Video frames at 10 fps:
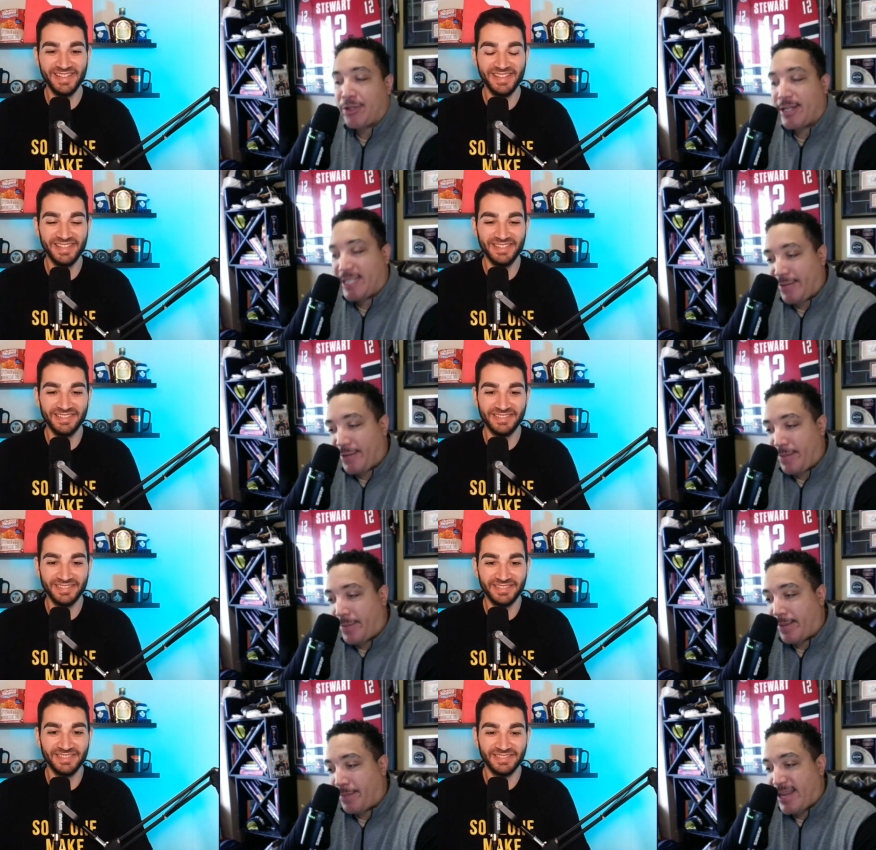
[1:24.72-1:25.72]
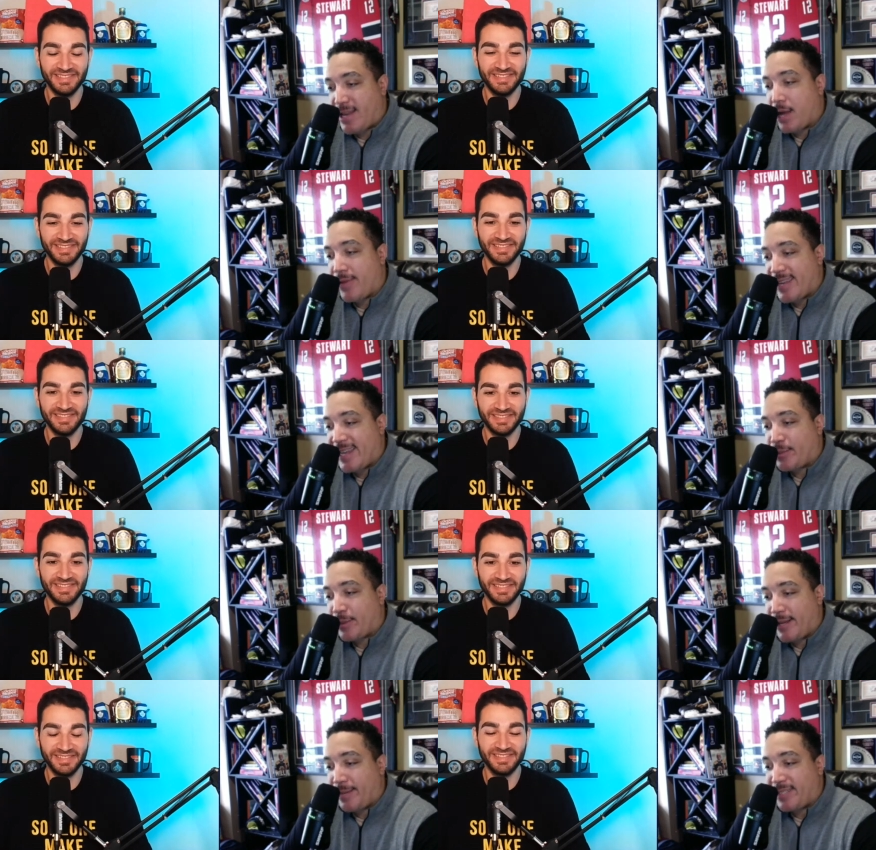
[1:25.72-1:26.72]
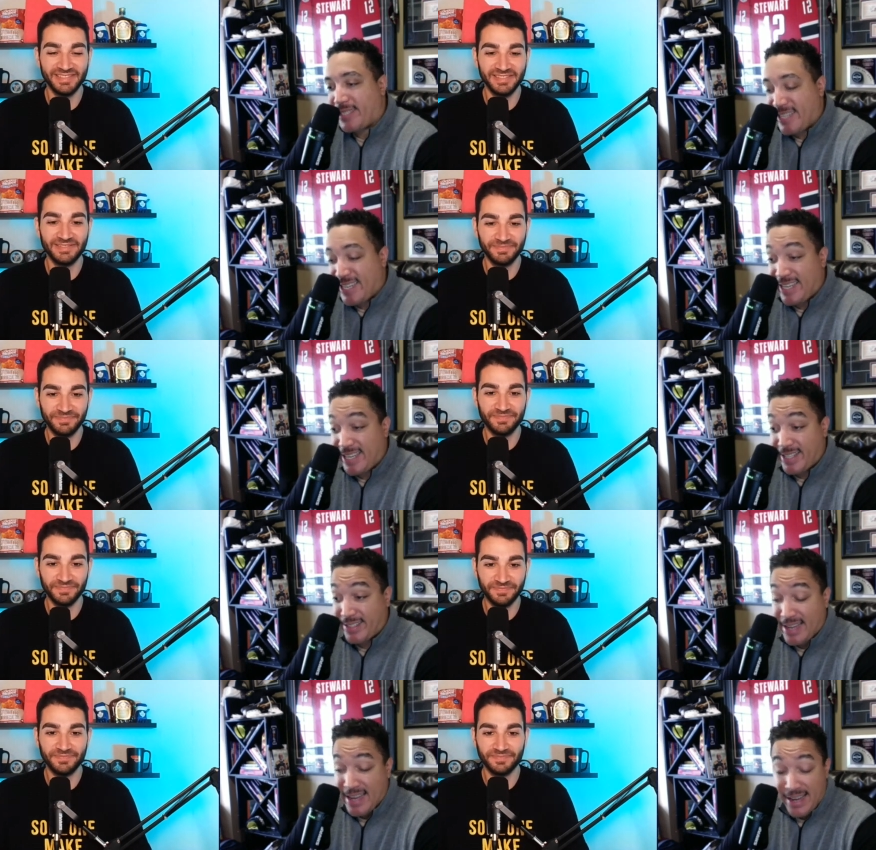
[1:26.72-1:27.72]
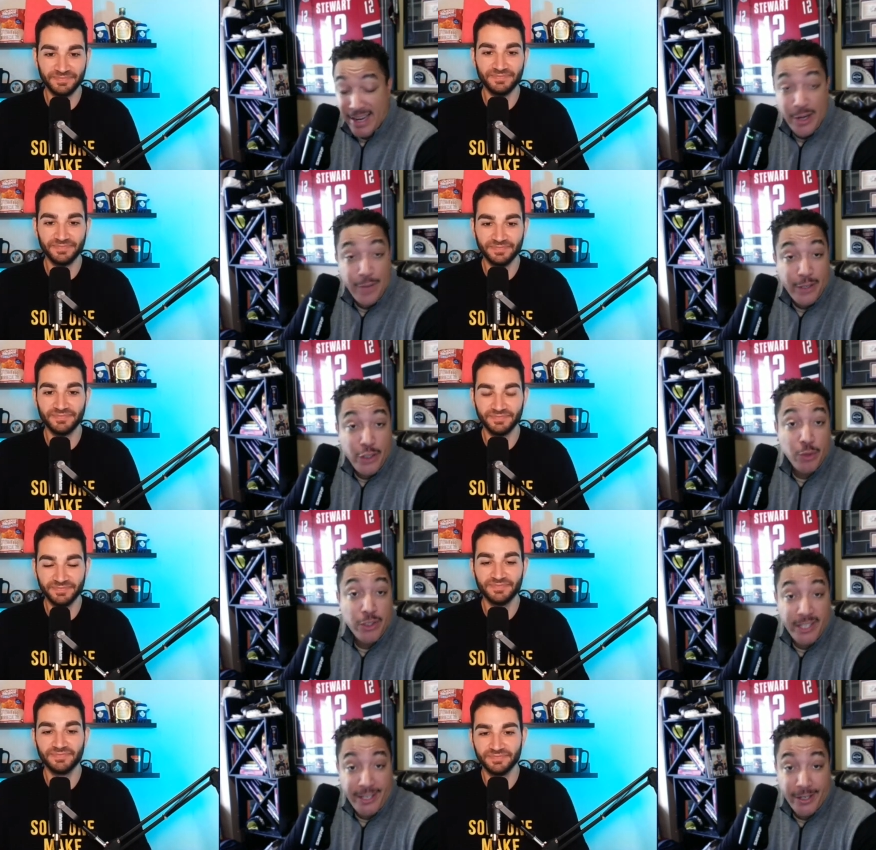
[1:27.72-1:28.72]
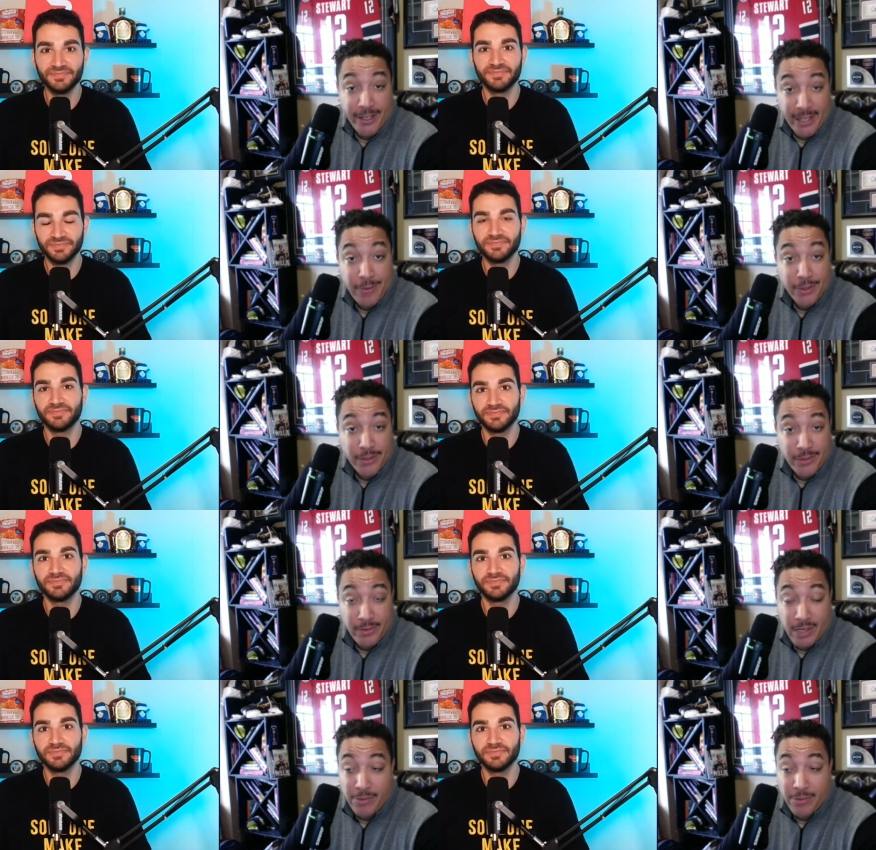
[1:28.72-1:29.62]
Speaker 1: on TV, but being on the ice with him, seeing his individual skill, like I was